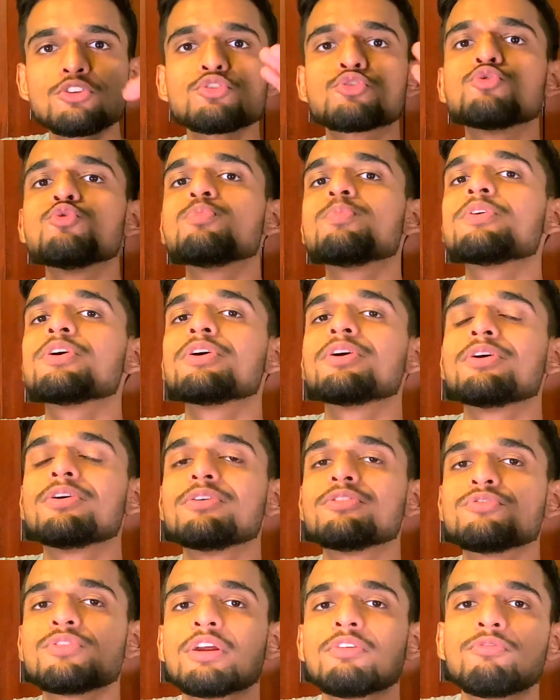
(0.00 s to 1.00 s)
is super
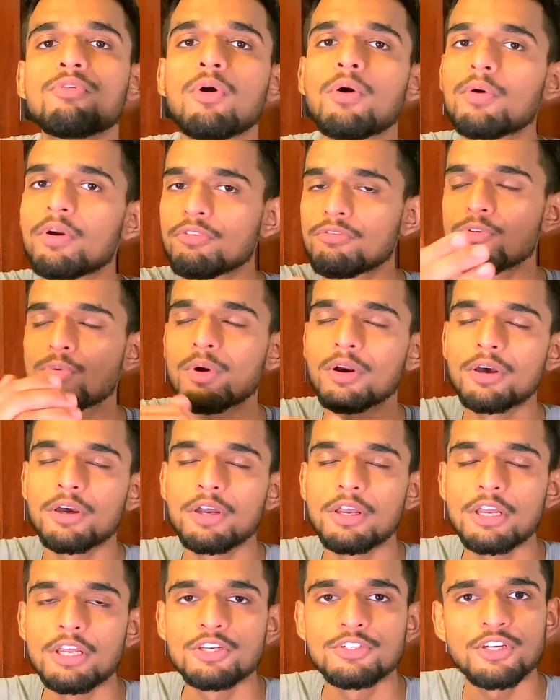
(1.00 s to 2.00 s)
straightforward. If you want to
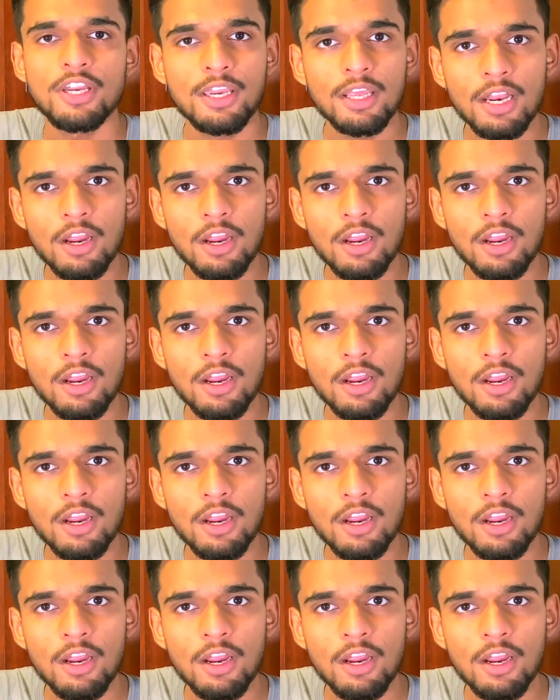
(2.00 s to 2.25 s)
check